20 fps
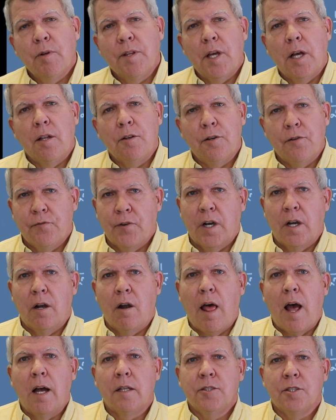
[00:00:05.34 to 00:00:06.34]
with Elderfire
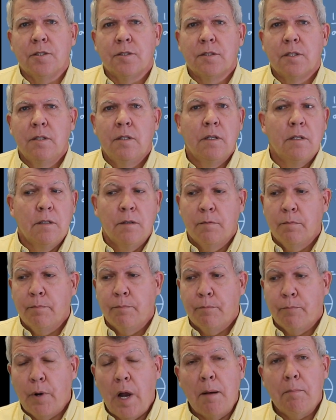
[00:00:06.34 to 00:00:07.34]
Lodges.
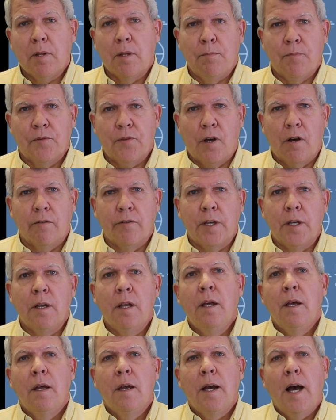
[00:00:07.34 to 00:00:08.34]
Problem solving.
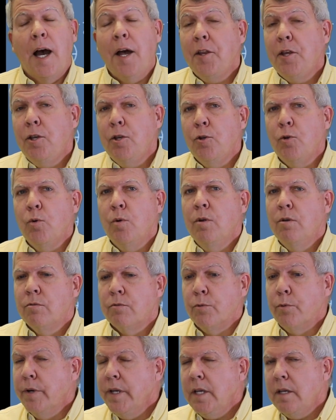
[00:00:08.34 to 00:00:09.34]
How do you
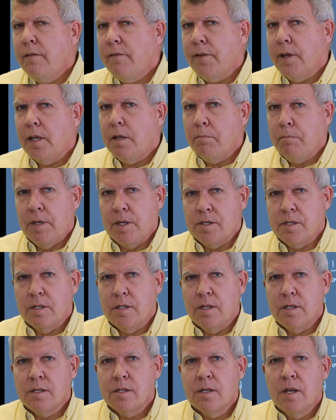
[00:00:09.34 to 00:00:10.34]
reinvent
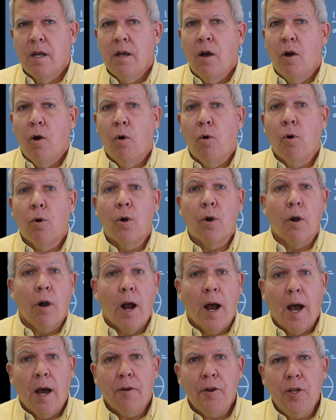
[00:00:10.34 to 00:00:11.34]
business, or
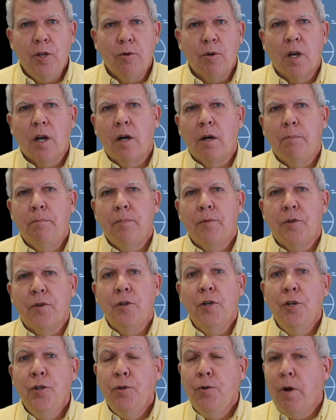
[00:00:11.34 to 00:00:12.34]
how do you come to
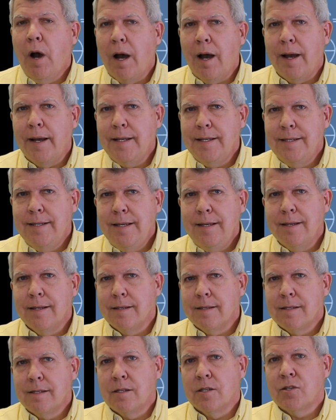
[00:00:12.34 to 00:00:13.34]
new
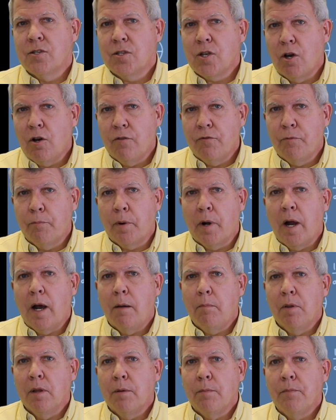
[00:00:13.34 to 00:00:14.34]
ideas to solve
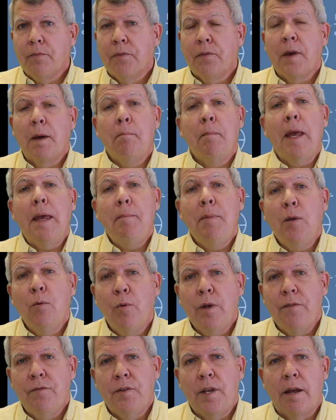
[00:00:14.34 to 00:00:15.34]
problems that maybe
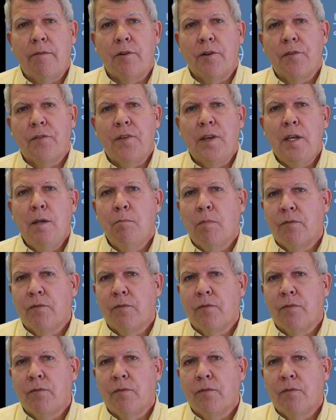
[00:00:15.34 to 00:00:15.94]
we've never seen